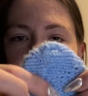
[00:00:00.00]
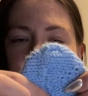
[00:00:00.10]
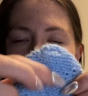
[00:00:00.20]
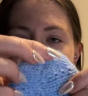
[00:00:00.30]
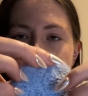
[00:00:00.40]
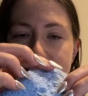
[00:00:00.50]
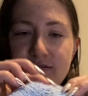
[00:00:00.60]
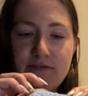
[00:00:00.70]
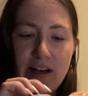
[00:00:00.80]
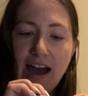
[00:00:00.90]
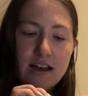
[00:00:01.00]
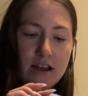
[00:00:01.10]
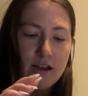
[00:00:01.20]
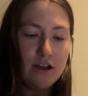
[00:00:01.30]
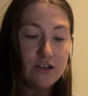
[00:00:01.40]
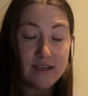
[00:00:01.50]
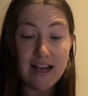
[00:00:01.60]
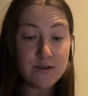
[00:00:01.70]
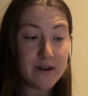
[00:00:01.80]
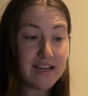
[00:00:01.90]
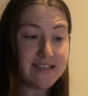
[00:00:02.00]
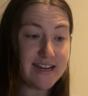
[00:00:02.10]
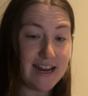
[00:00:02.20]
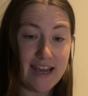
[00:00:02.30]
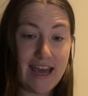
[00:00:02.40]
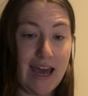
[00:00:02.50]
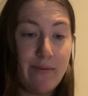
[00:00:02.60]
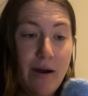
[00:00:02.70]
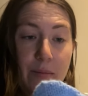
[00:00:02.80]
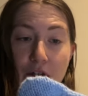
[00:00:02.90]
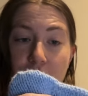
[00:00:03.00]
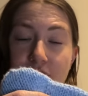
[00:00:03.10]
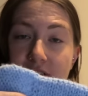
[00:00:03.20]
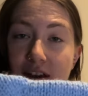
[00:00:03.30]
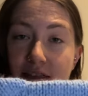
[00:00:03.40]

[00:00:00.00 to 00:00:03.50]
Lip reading: back is flat. So that's what I did and it came out perfectly.